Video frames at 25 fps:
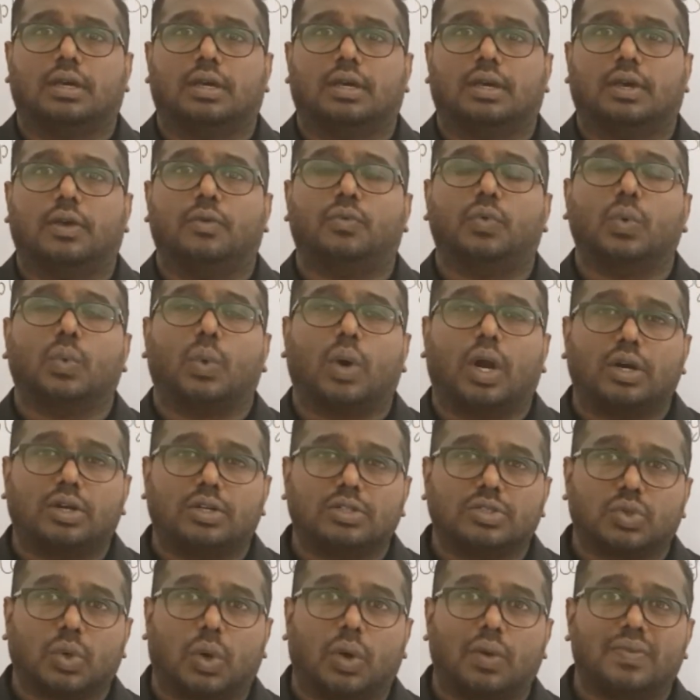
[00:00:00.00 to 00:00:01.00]
if you want to
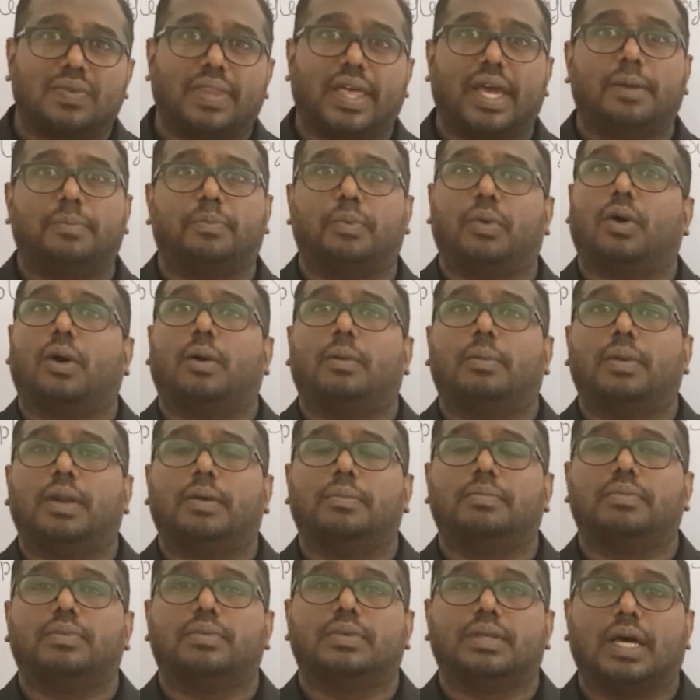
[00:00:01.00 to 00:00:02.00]
solve that
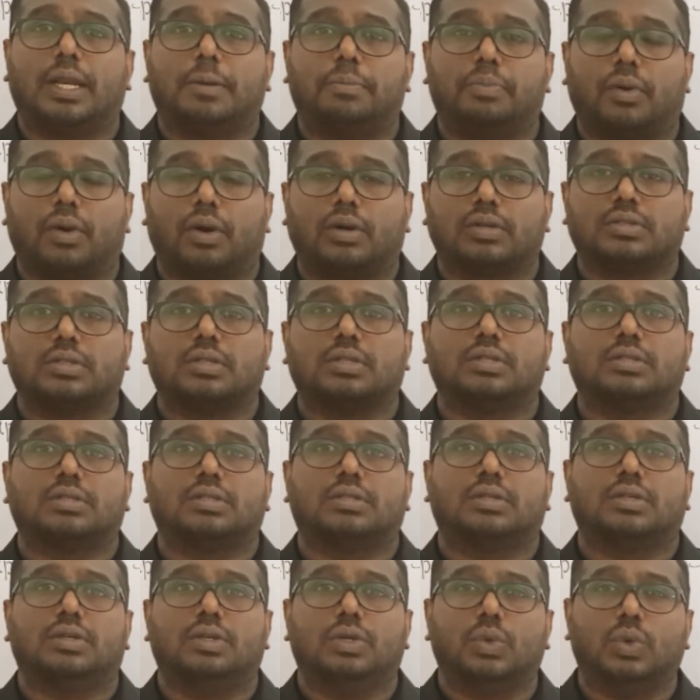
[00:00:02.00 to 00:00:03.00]
problem, that
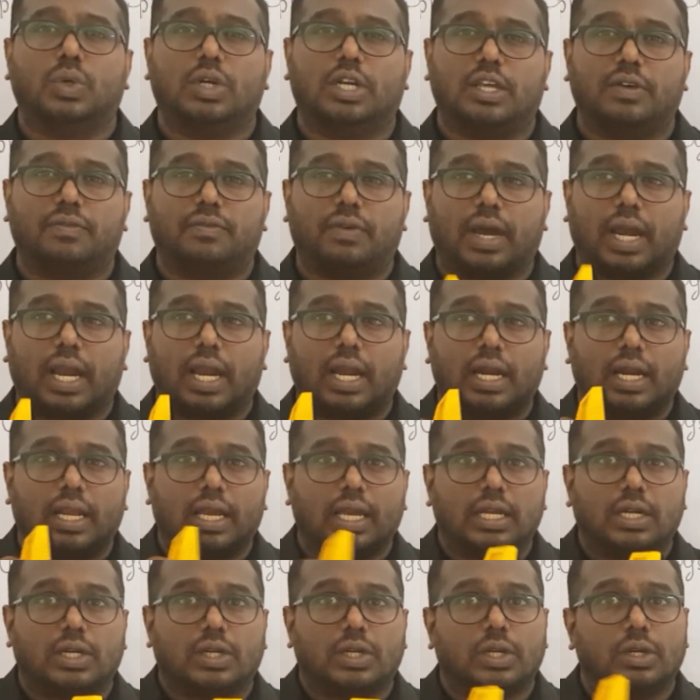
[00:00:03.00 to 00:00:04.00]
process, you divide it
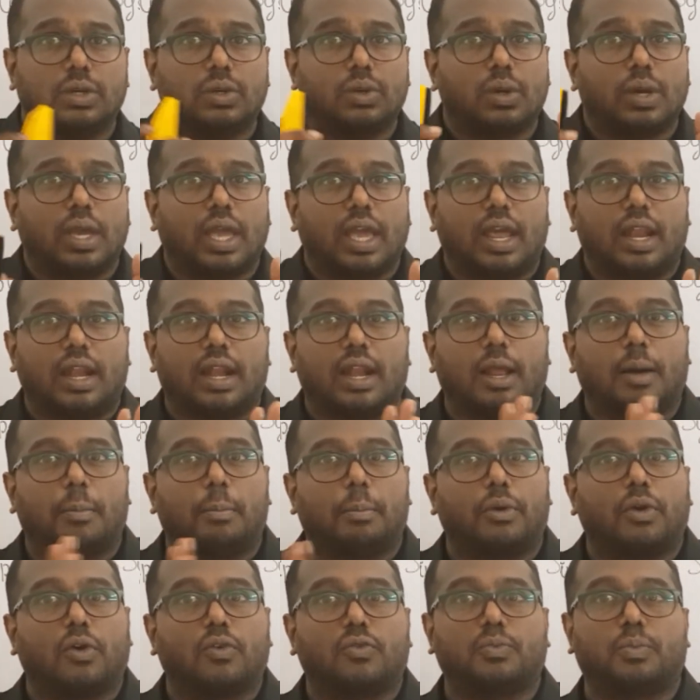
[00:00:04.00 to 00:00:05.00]
into n
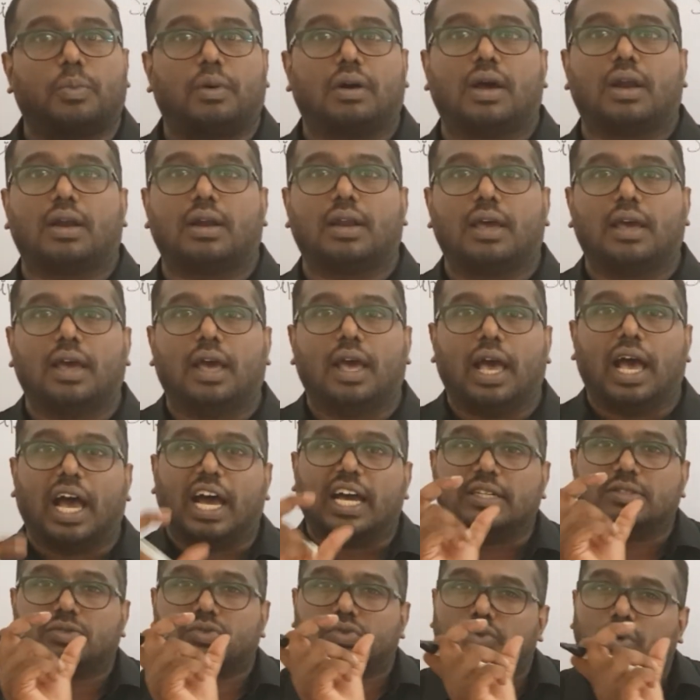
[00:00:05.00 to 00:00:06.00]
number of parts
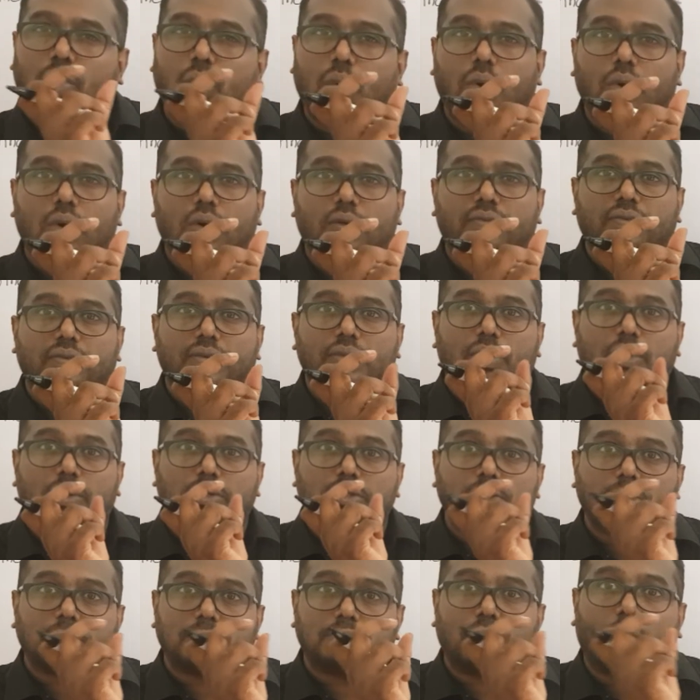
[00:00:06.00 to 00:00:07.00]
and solve
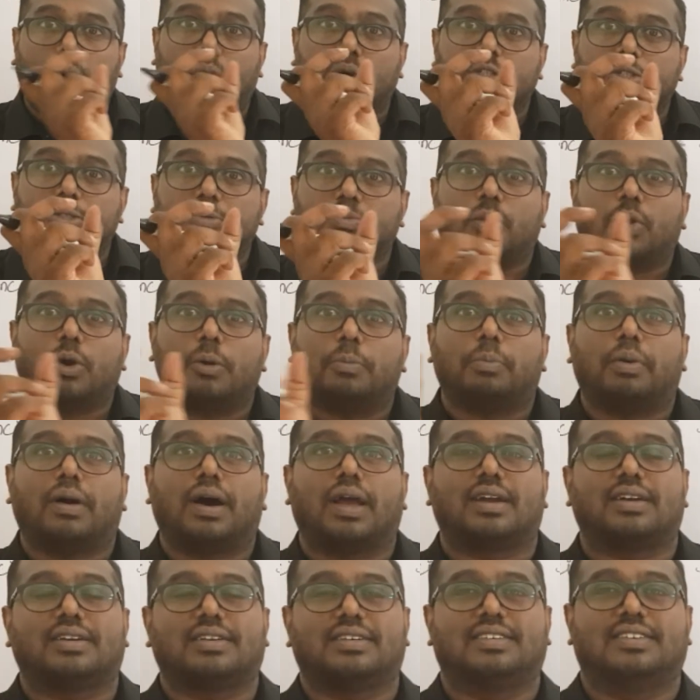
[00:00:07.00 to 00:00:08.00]
those small
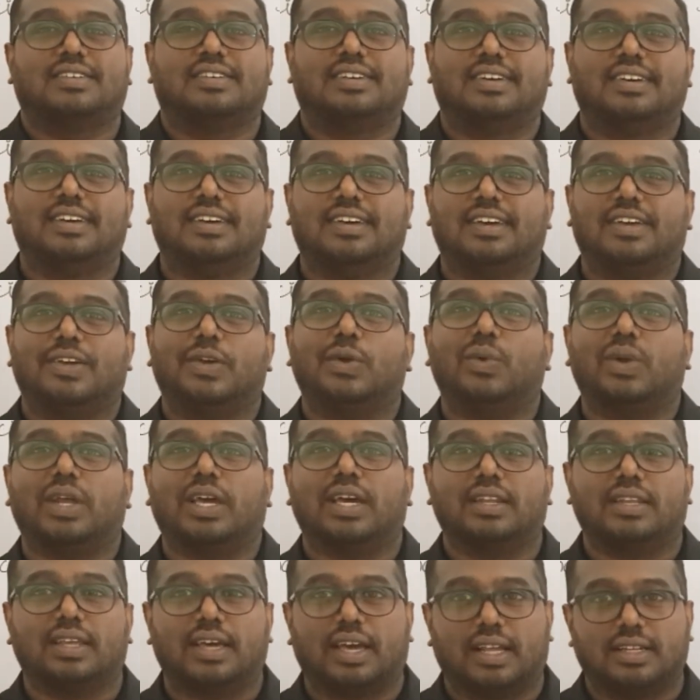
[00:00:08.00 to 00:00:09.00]
parts. You will
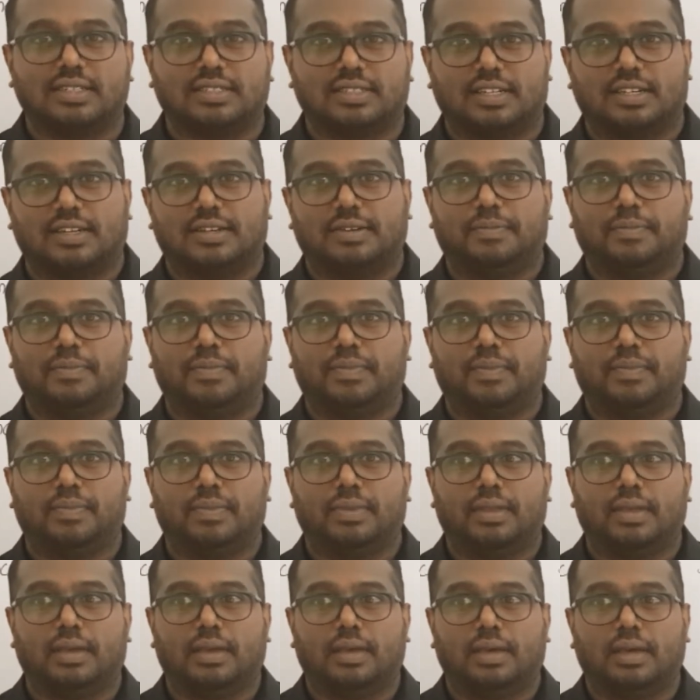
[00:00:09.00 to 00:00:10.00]
get that.
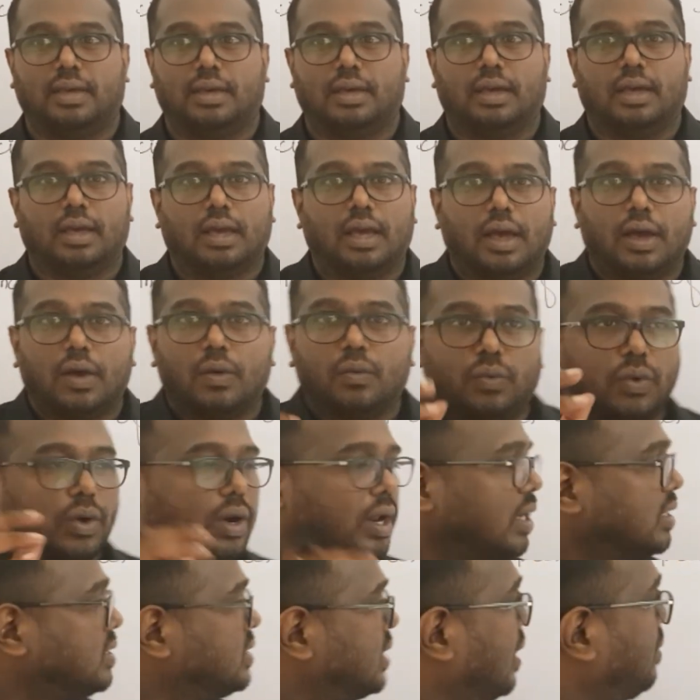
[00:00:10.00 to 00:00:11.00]
For
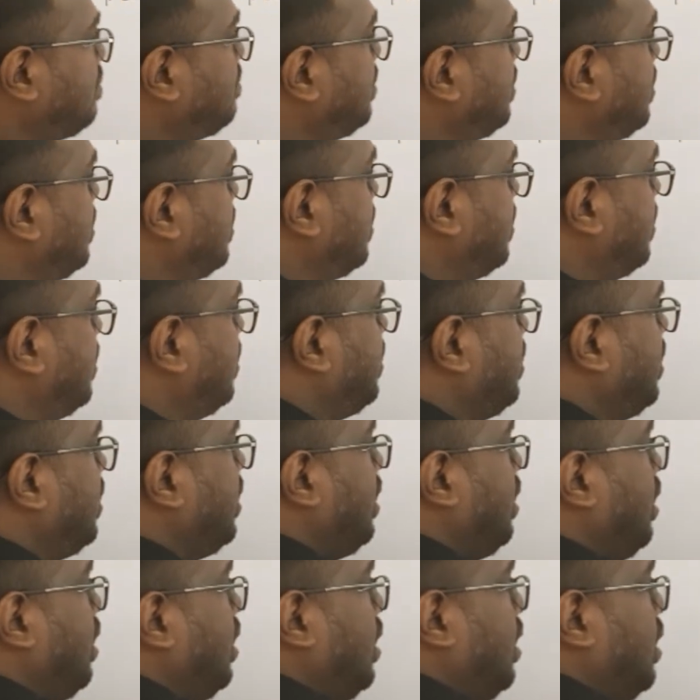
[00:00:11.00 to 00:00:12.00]
example,
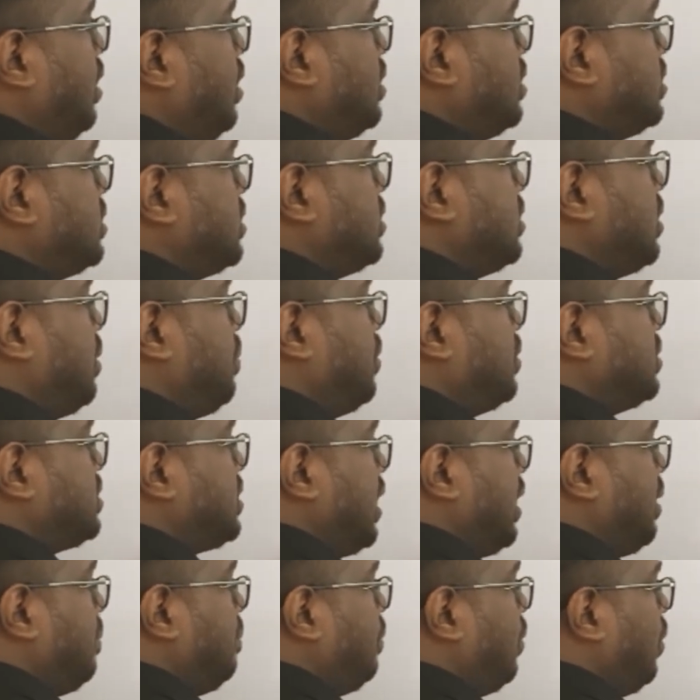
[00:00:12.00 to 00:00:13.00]
suppose
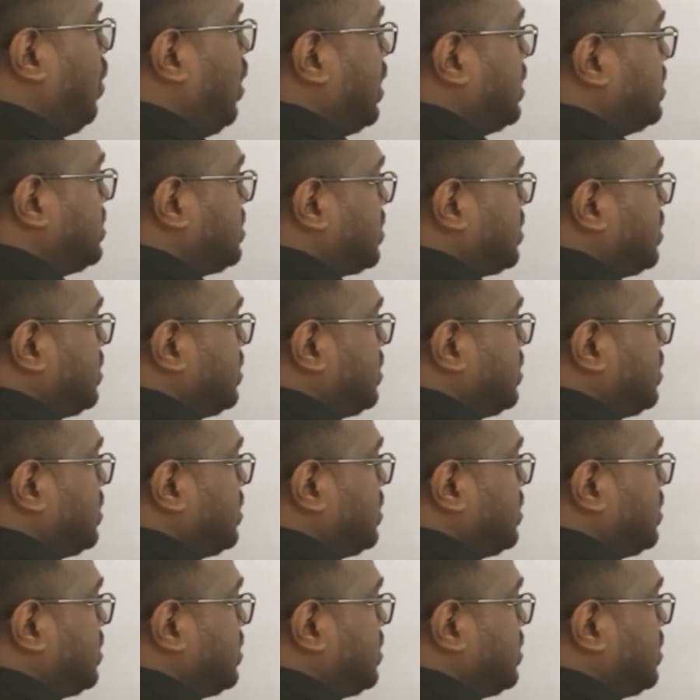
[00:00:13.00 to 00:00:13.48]
a bullet